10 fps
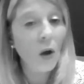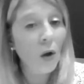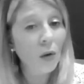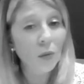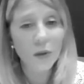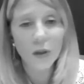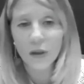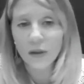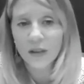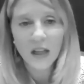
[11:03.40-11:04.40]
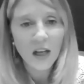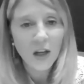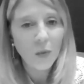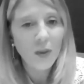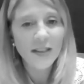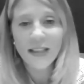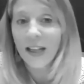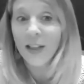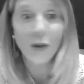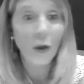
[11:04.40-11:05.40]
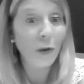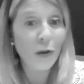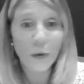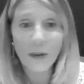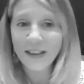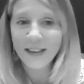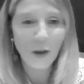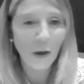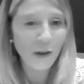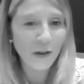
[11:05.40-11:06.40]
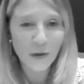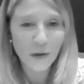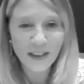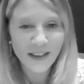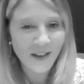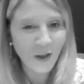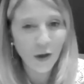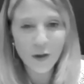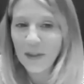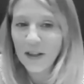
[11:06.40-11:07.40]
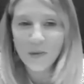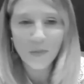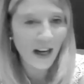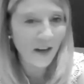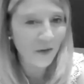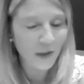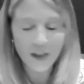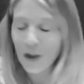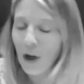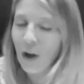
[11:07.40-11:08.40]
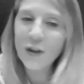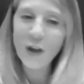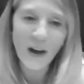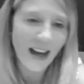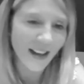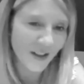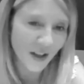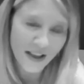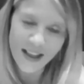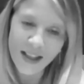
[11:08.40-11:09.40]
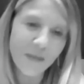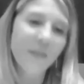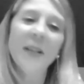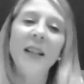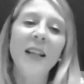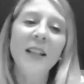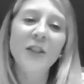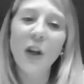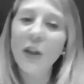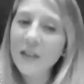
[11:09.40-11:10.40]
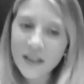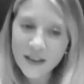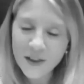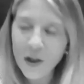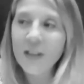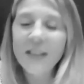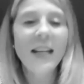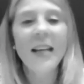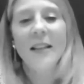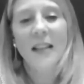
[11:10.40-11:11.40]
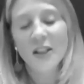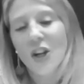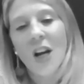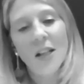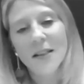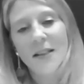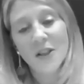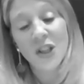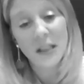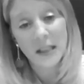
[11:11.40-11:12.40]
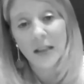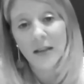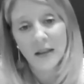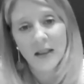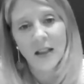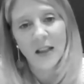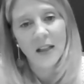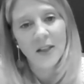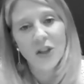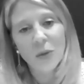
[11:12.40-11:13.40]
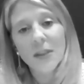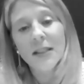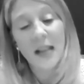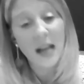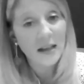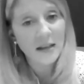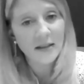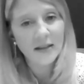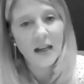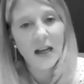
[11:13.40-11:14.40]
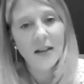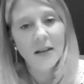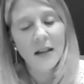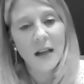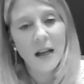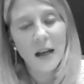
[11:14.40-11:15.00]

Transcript: the whole world was saying, don't do it, don't do it, don't be the brave one, don't go out on the limb, don't take that chance. And she did. She always has. And